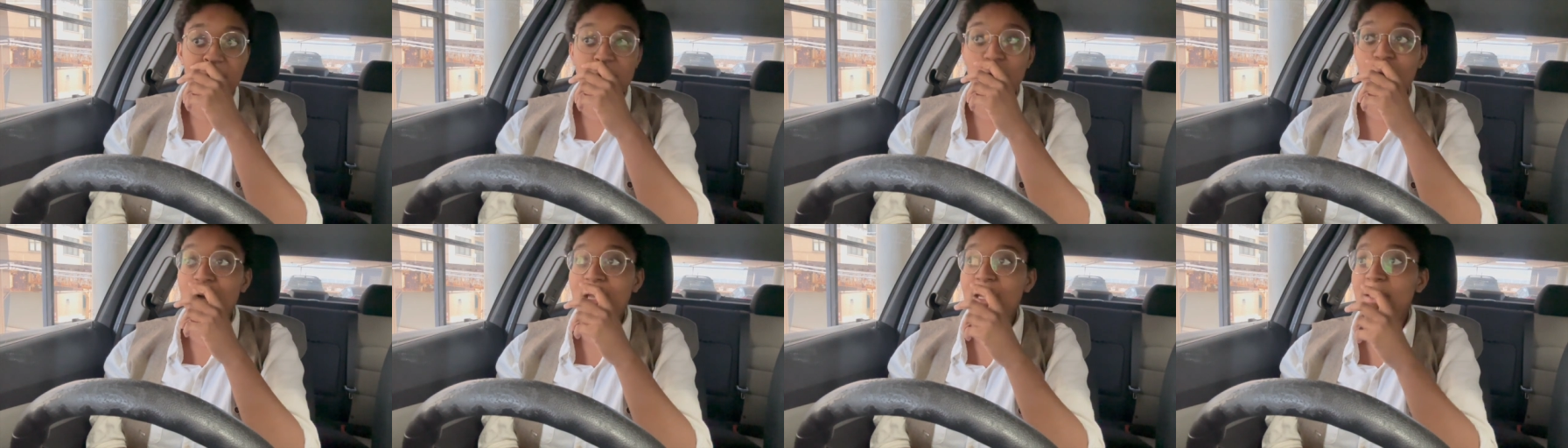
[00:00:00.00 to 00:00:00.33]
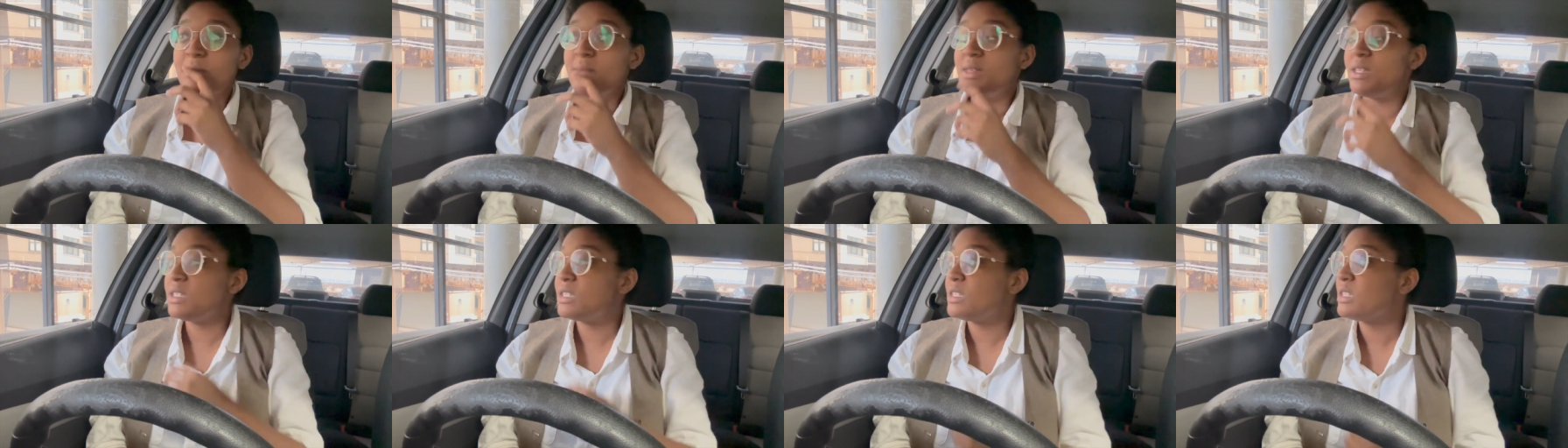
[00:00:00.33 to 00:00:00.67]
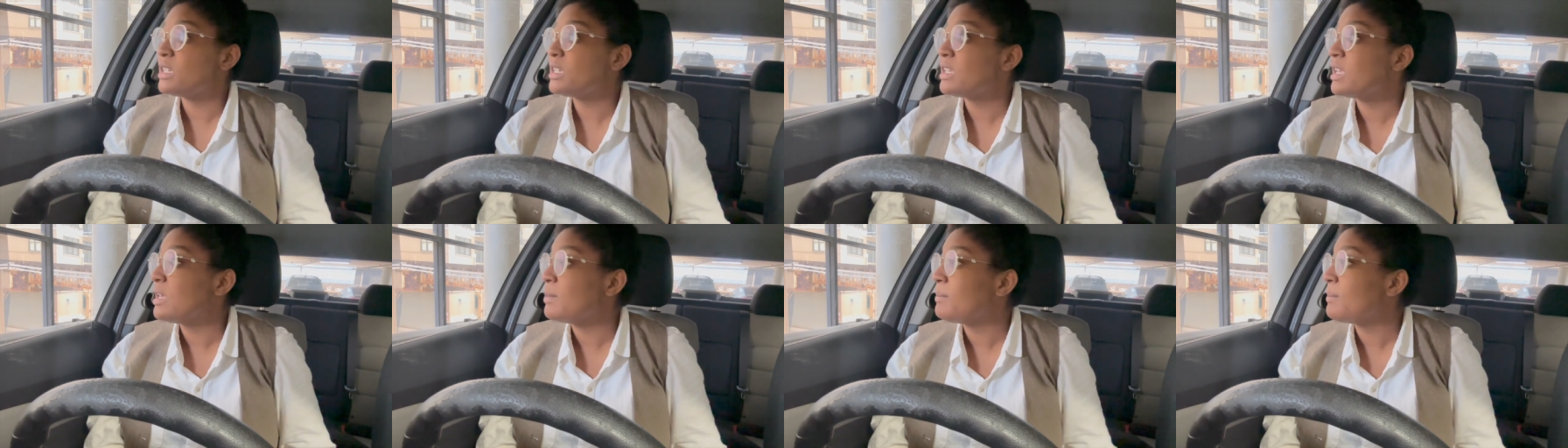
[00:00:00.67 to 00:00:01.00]
20 minutes
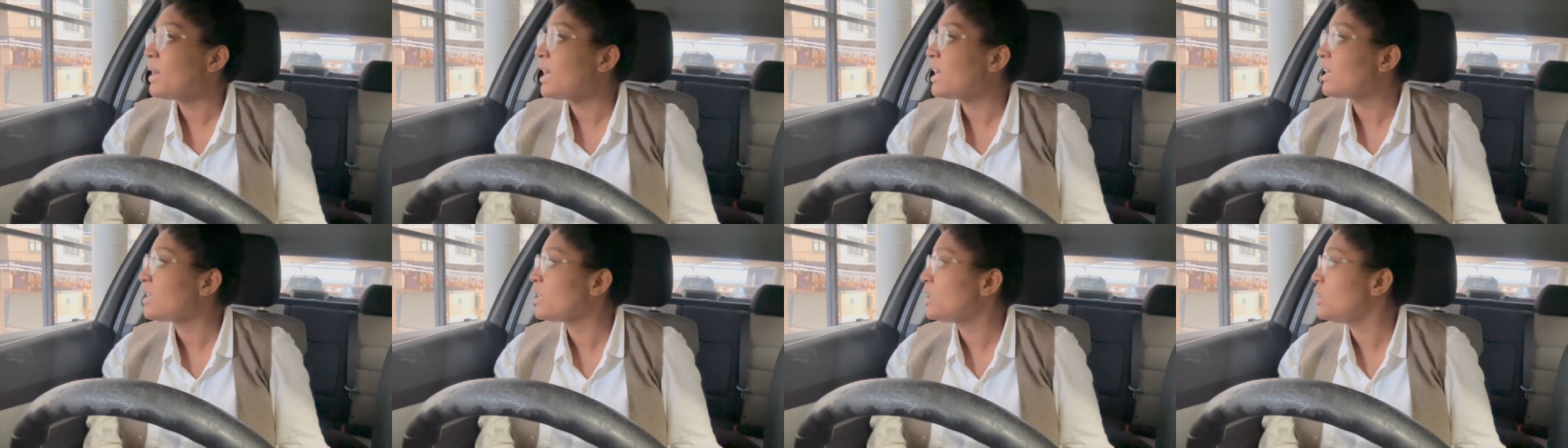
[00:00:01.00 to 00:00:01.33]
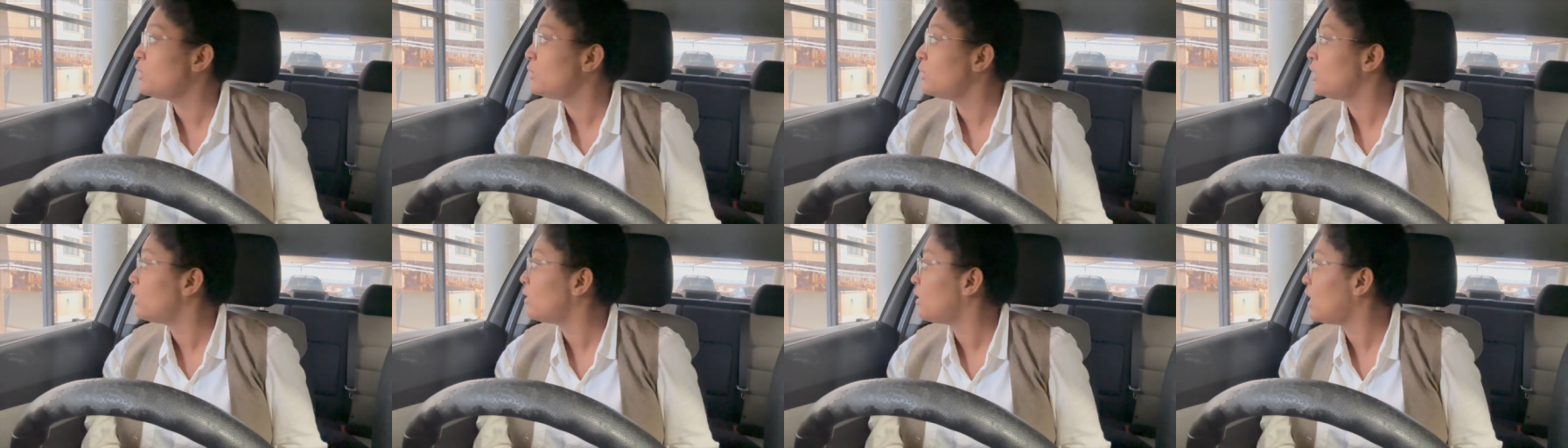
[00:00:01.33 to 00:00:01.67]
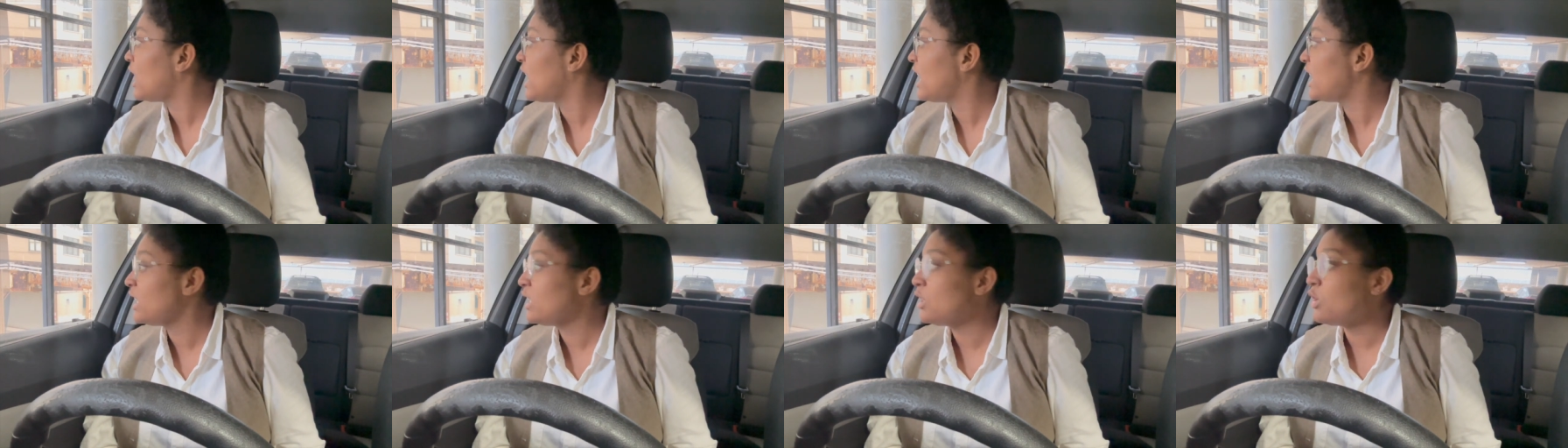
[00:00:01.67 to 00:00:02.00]
to get my cute little
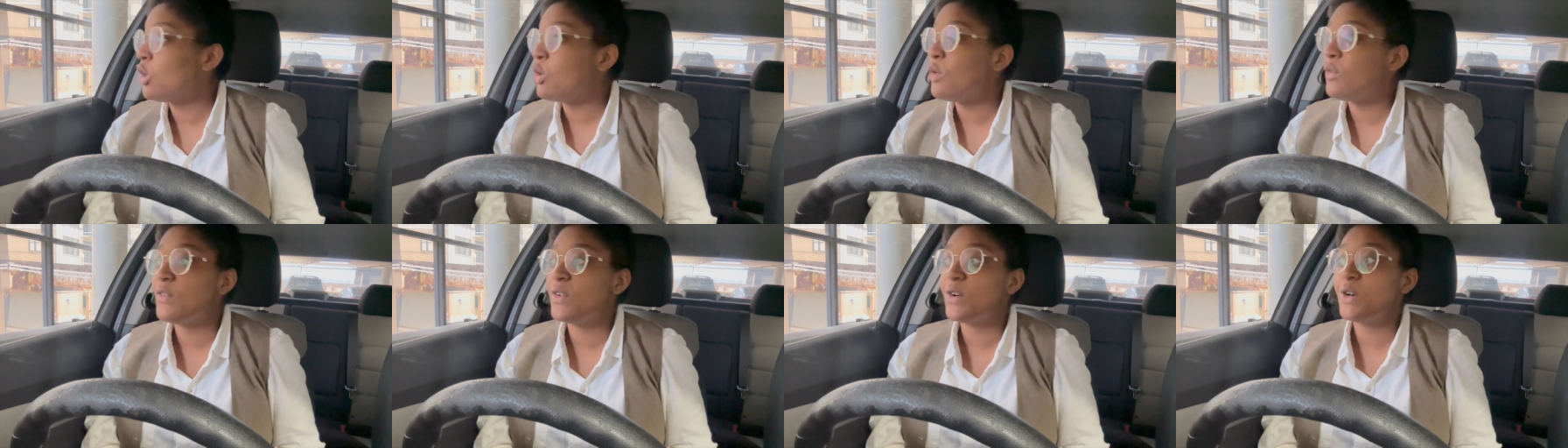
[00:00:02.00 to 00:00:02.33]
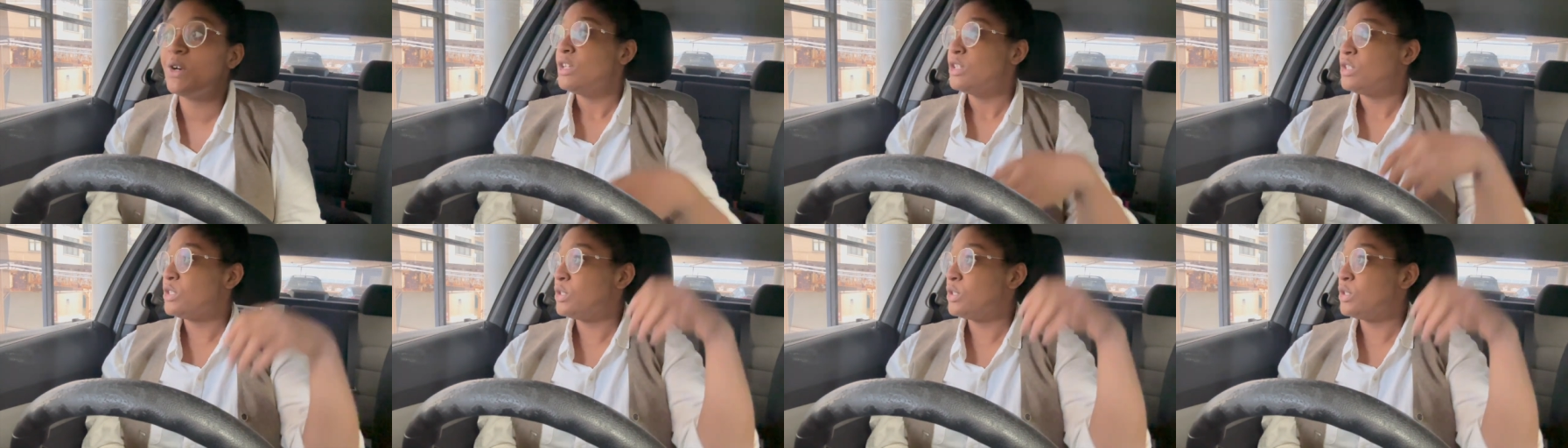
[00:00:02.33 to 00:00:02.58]
hiney over